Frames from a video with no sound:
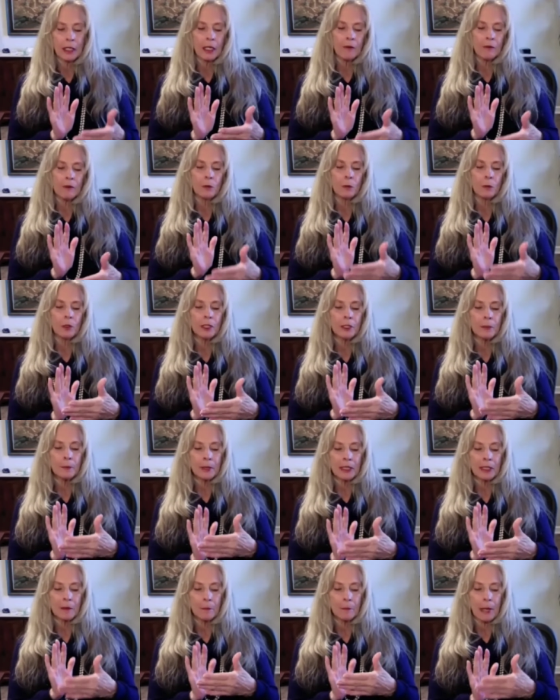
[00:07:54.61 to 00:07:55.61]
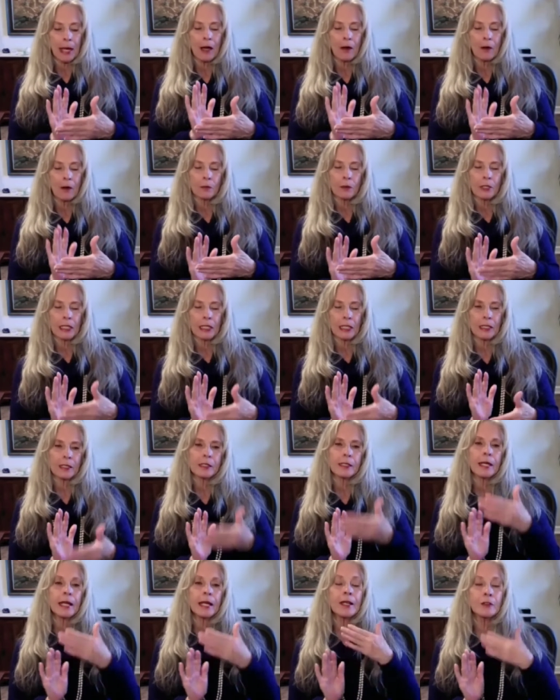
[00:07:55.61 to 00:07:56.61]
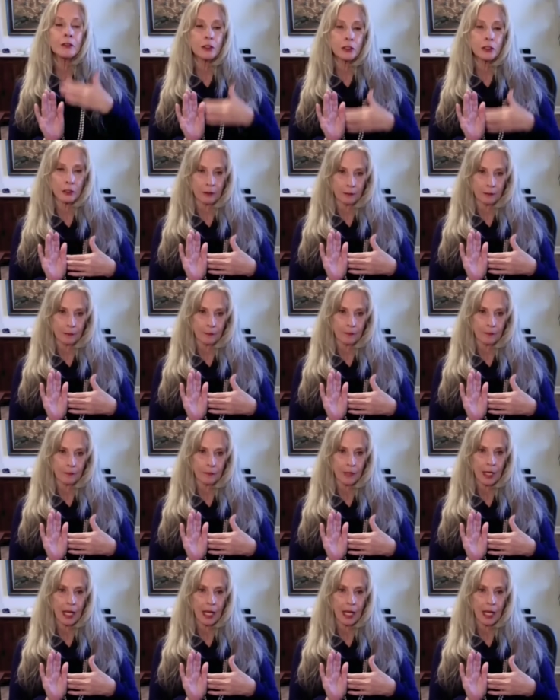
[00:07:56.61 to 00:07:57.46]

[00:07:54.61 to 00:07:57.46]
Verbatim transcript: It would really be about the intention,